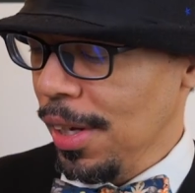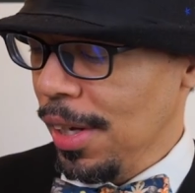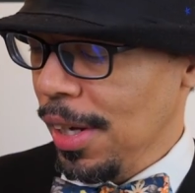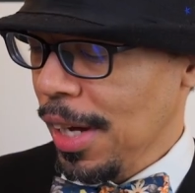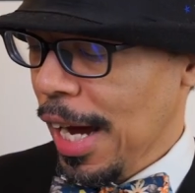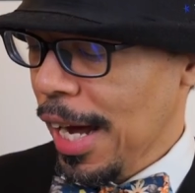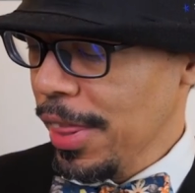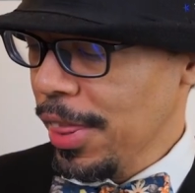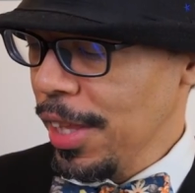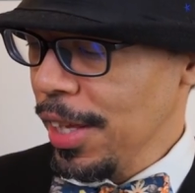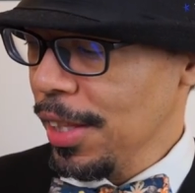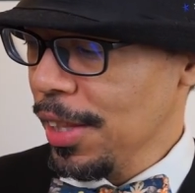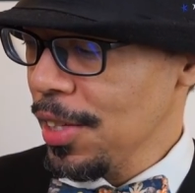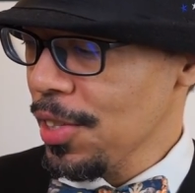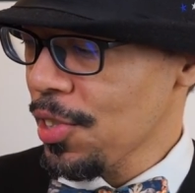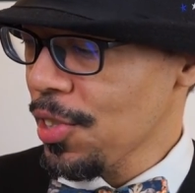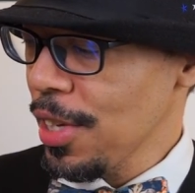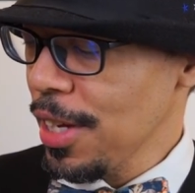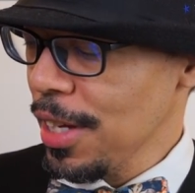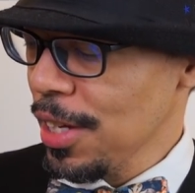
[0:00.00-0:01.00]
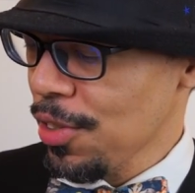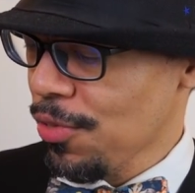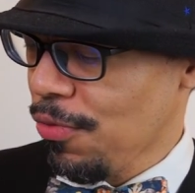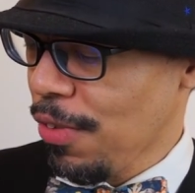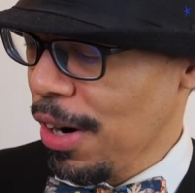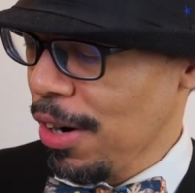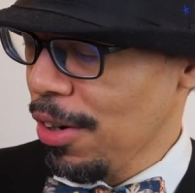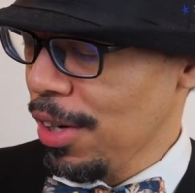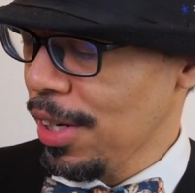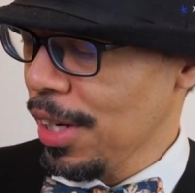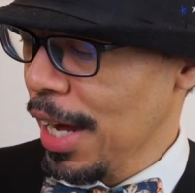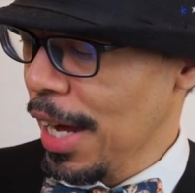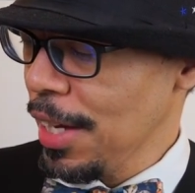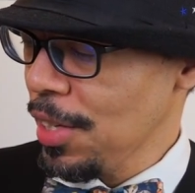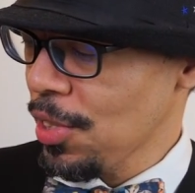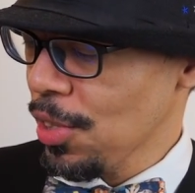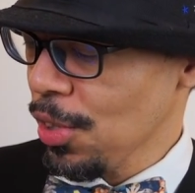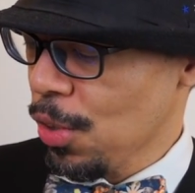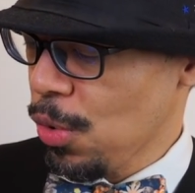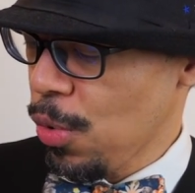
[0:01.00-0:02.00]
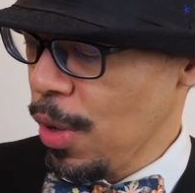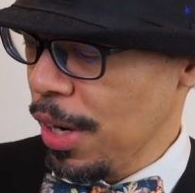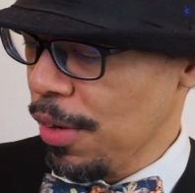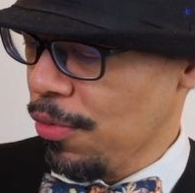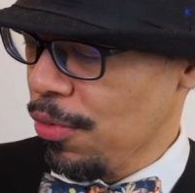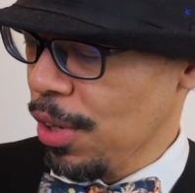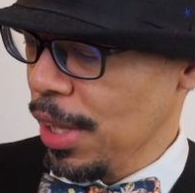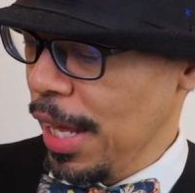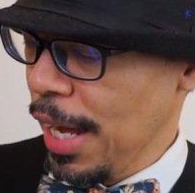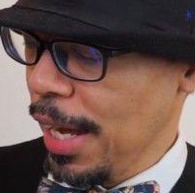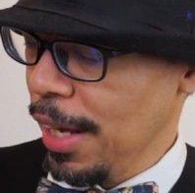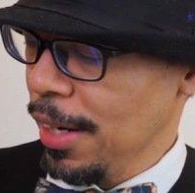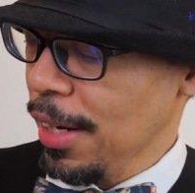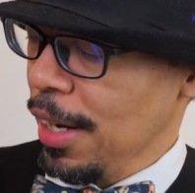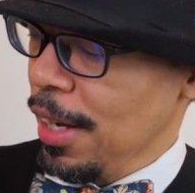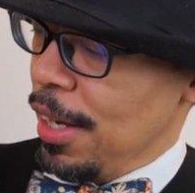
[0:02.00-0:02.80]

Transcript: I think this thing is very nice and quick for that.